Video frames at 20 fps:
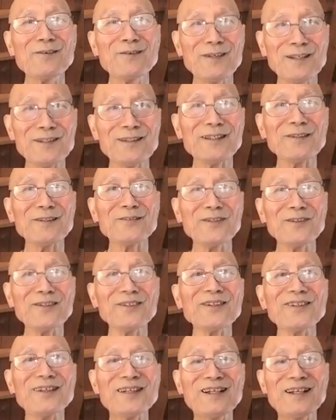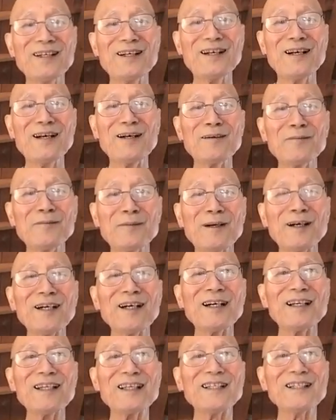wonderful.
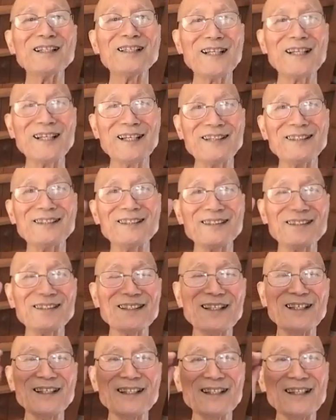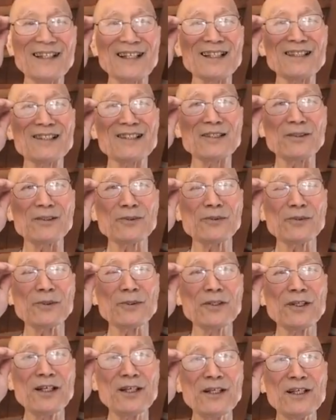Well, in case if
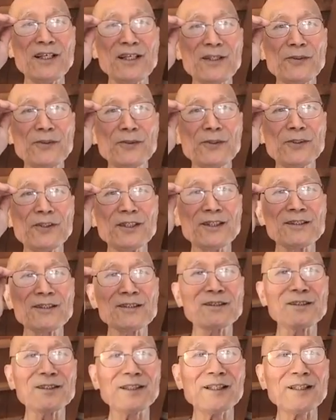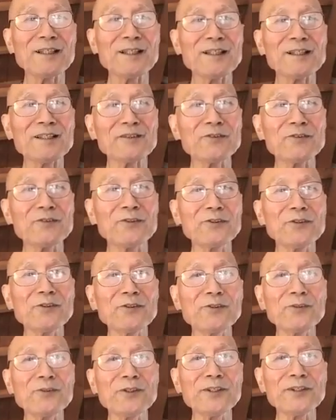you just realize who
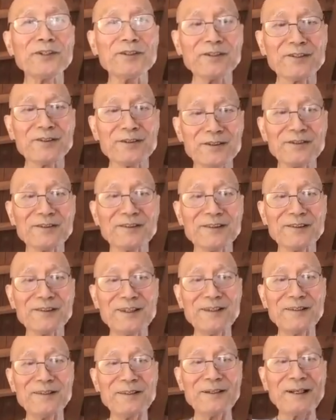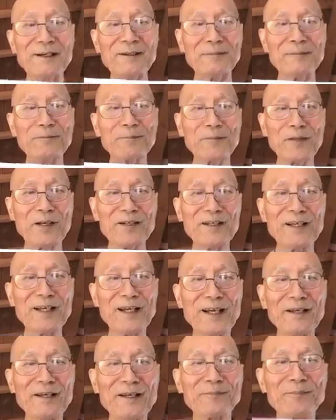you are.
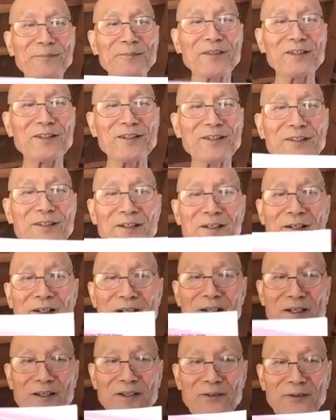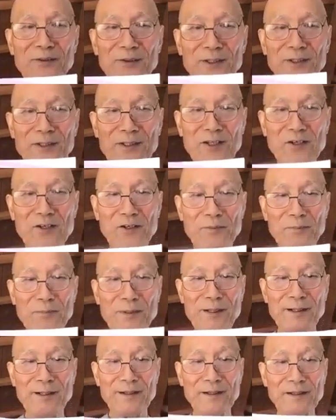Okay. So we go
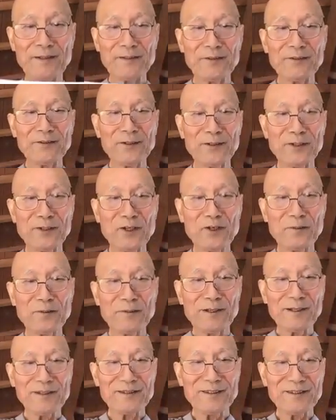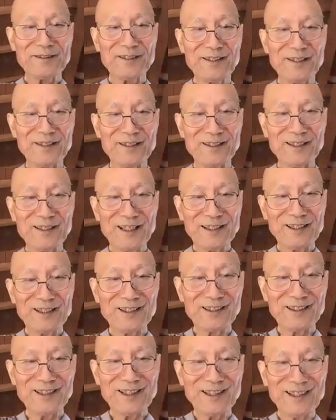back to
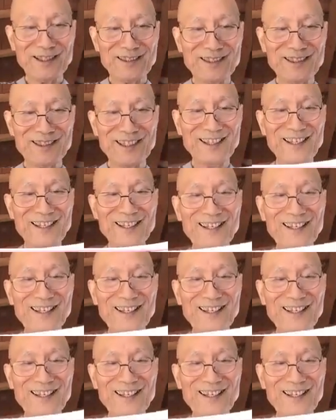today's